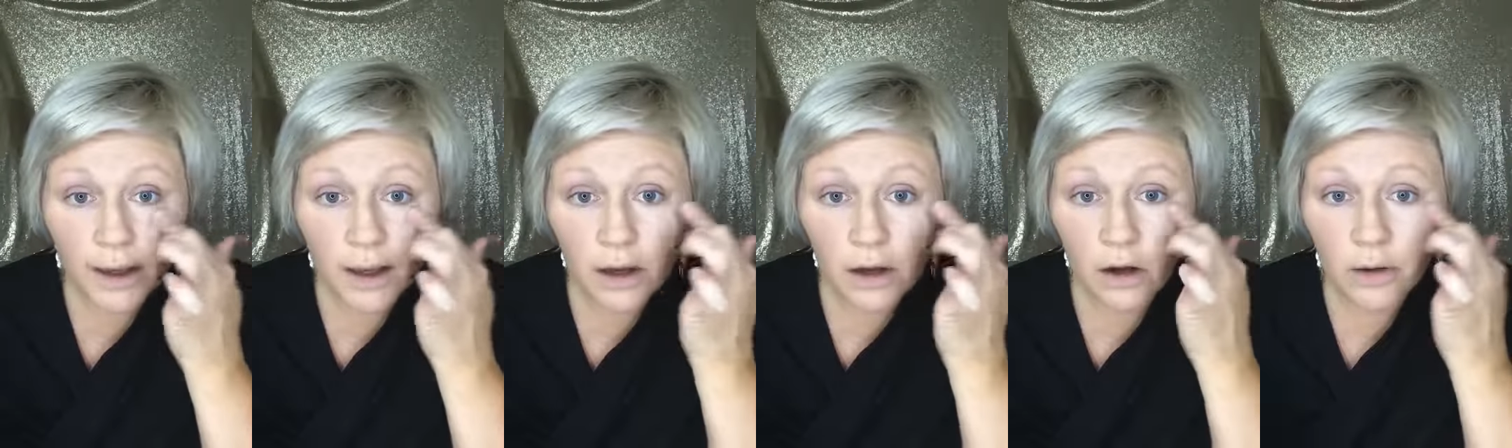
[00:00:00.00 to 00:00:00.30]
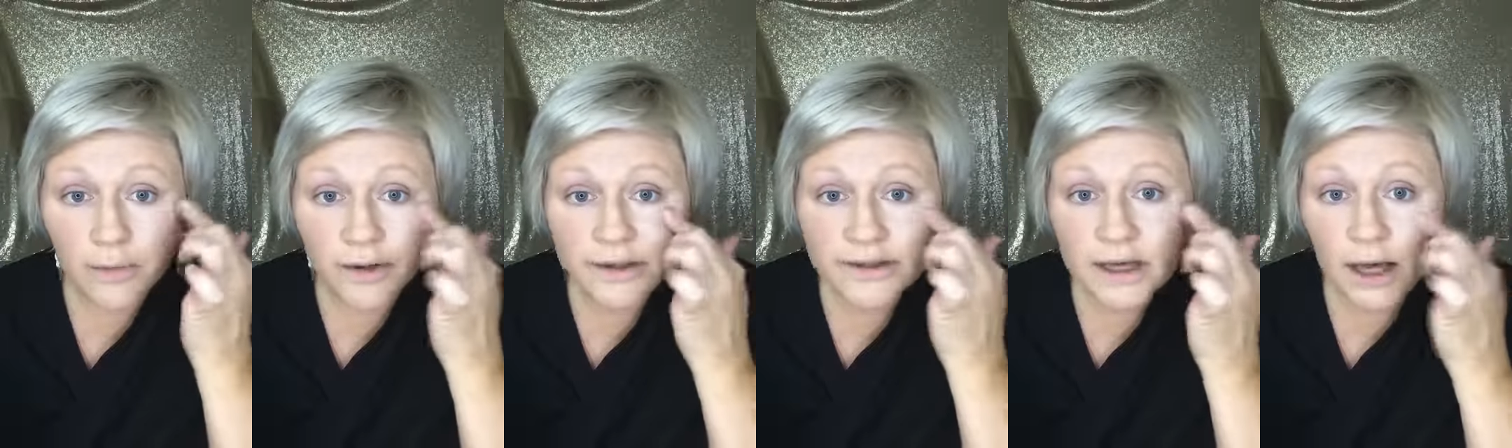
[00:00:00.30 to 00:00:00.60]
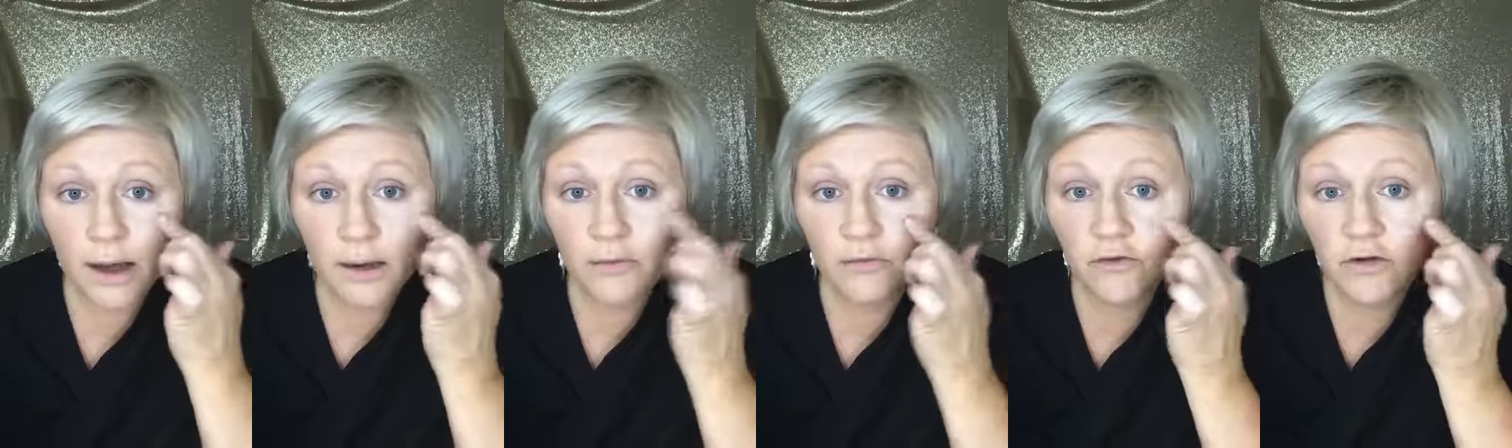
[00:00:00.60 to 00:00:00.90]
get home in
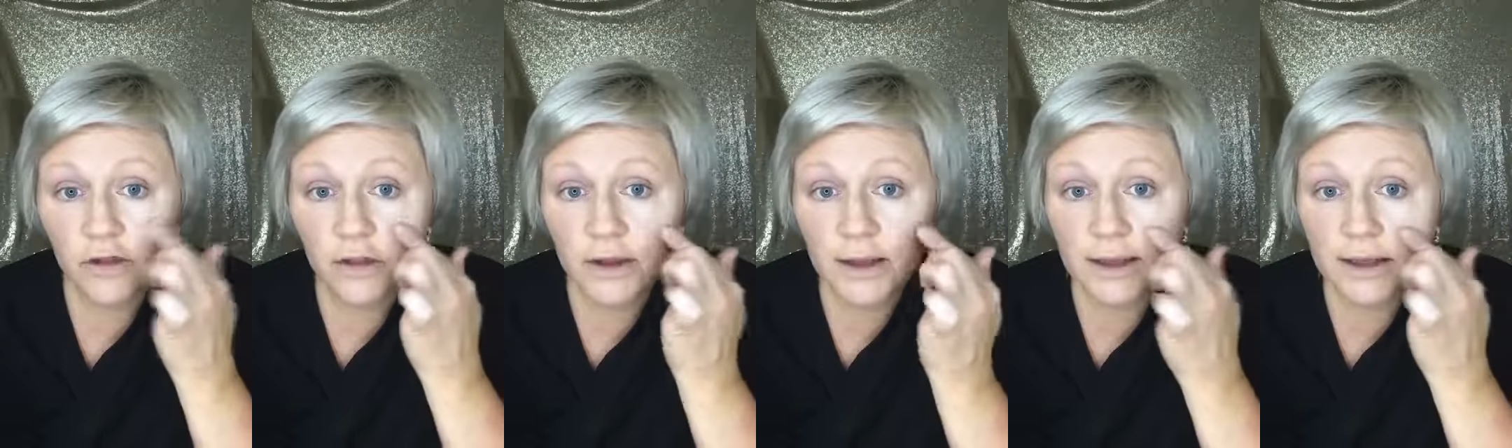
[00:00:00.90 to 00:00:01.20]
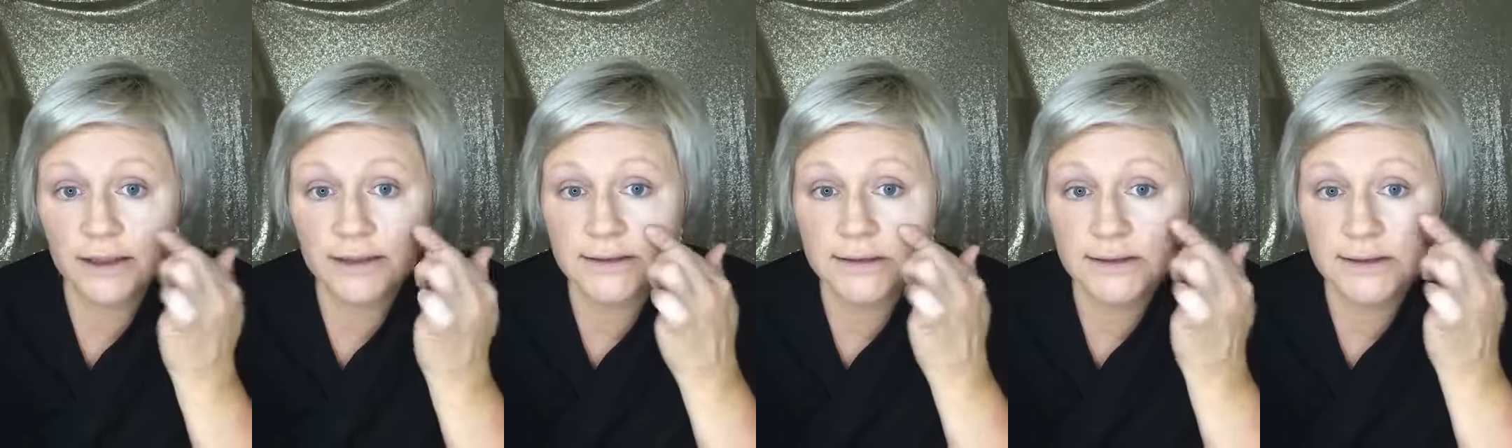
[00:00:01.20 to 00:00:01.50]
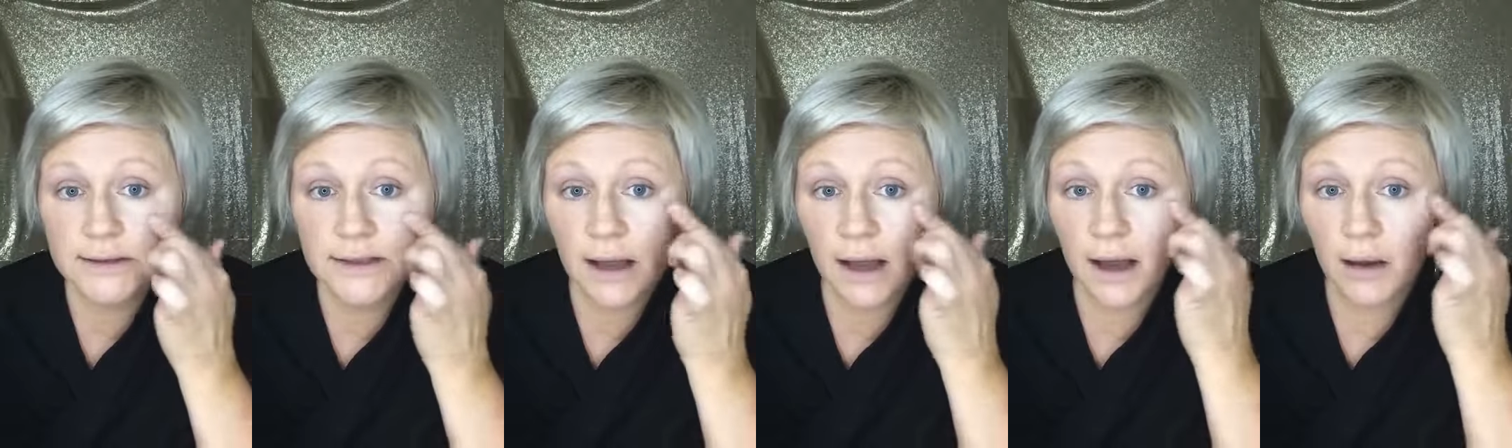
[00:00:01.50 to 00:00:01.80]
time for the kids
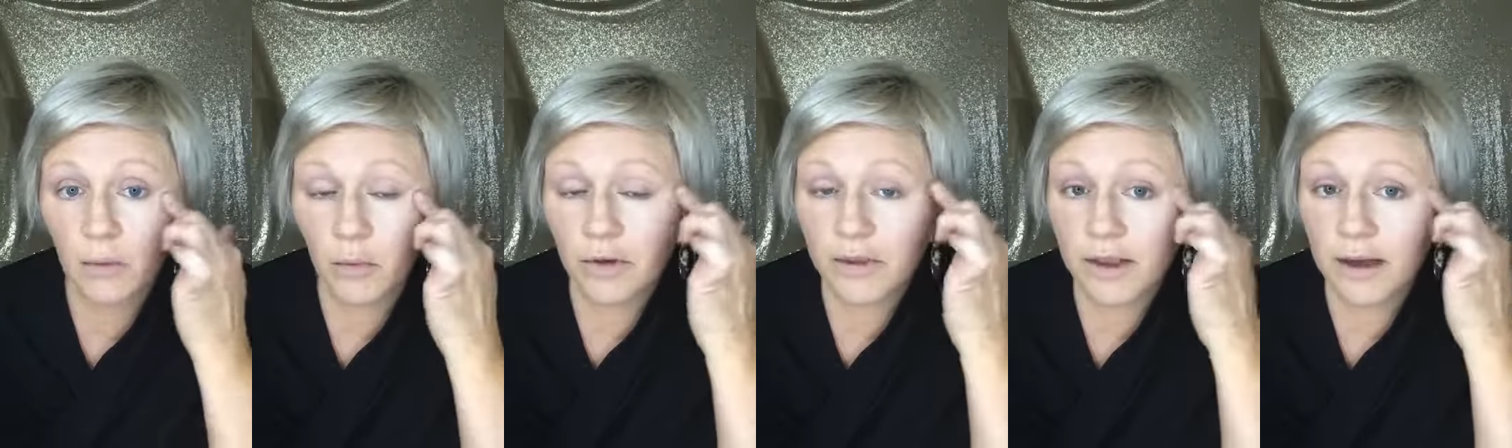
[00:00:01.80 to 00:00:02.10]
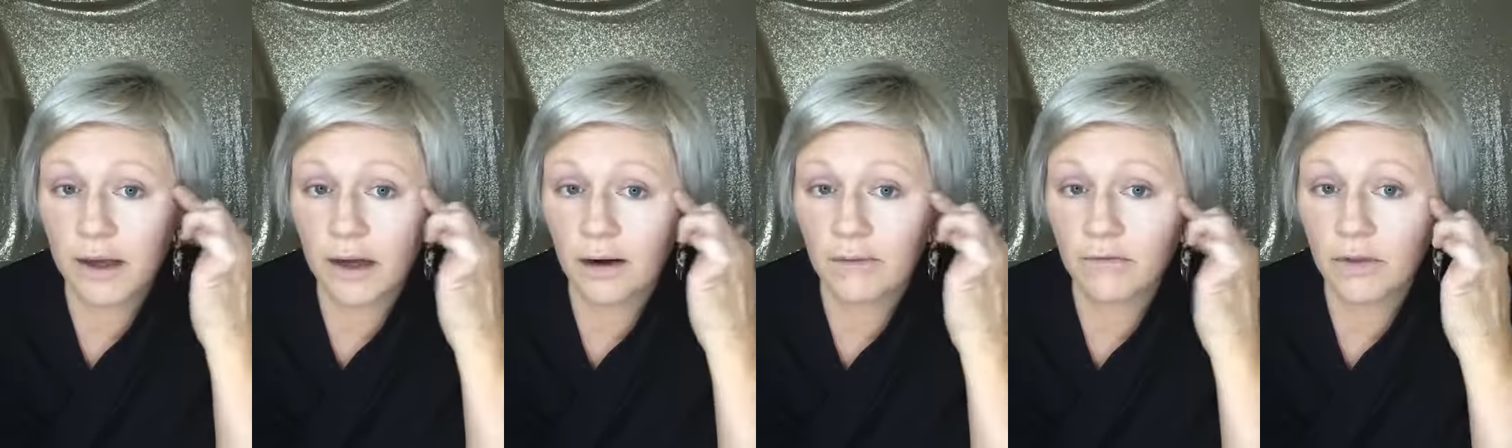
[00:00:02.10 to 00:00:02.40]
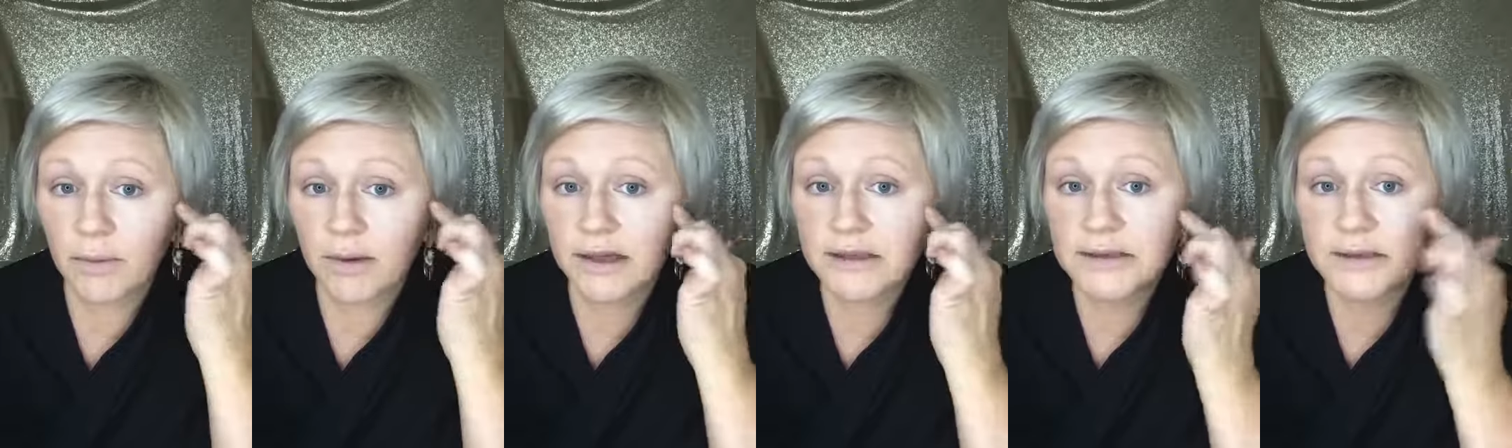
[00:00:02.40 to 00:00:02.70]
when they get off
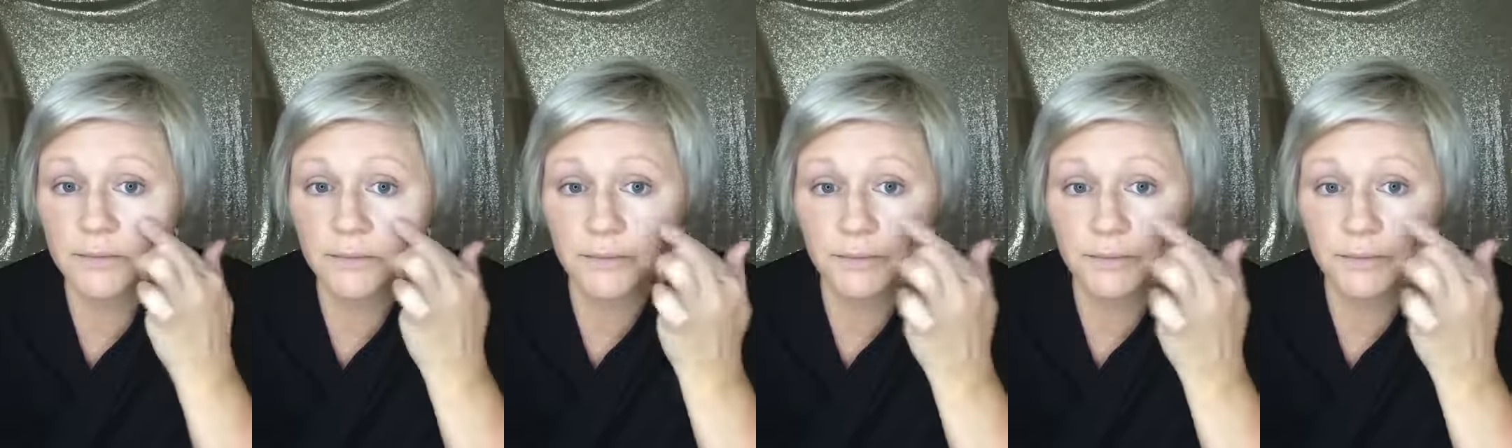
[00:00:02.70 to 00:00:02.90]
the bus.